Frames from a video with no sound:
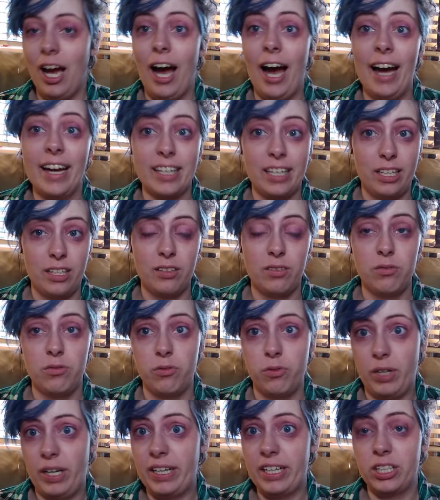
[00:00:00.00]
I get
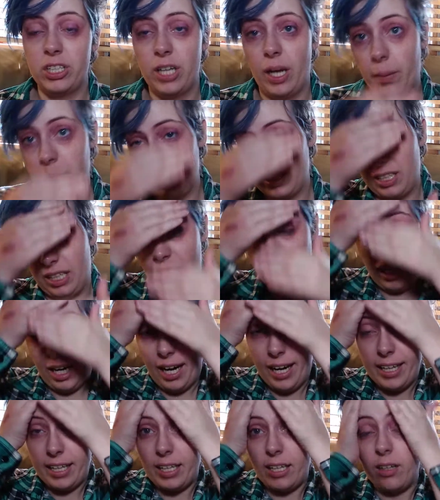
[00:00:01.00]
very chapped skin.
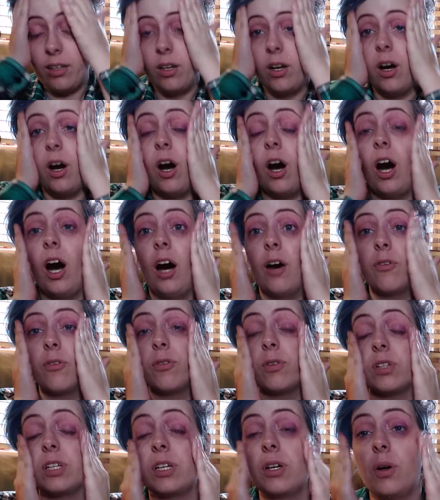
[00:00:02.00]
I get
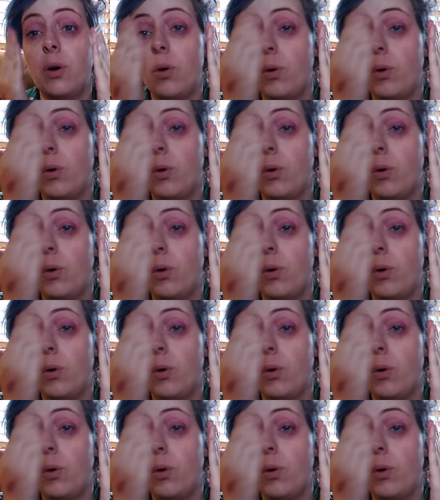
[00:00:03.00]
awfully,